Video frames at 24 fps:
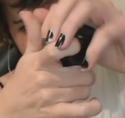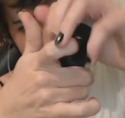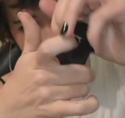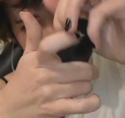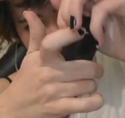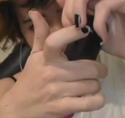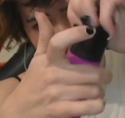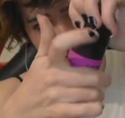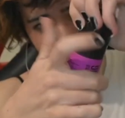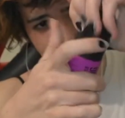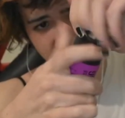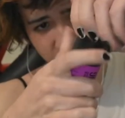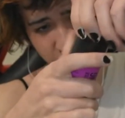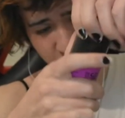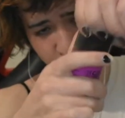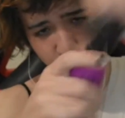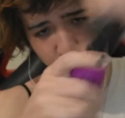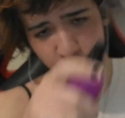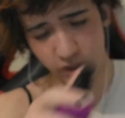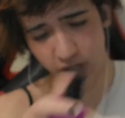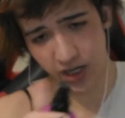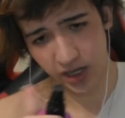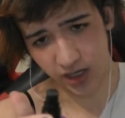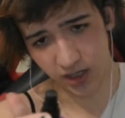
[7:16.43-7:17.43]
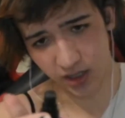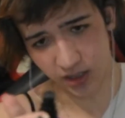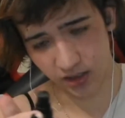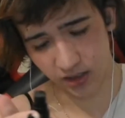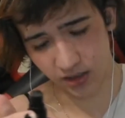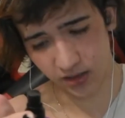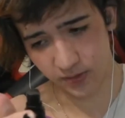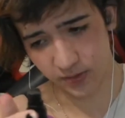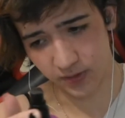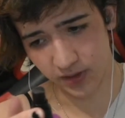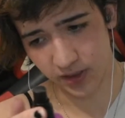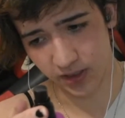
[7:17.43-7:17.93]
a spray
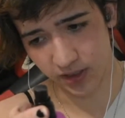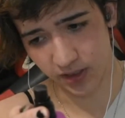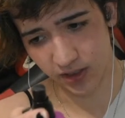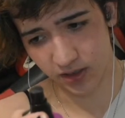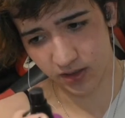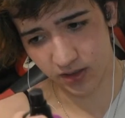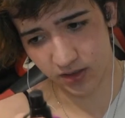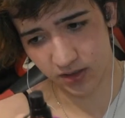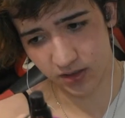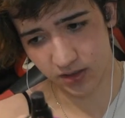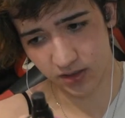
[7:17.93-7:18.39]
of like...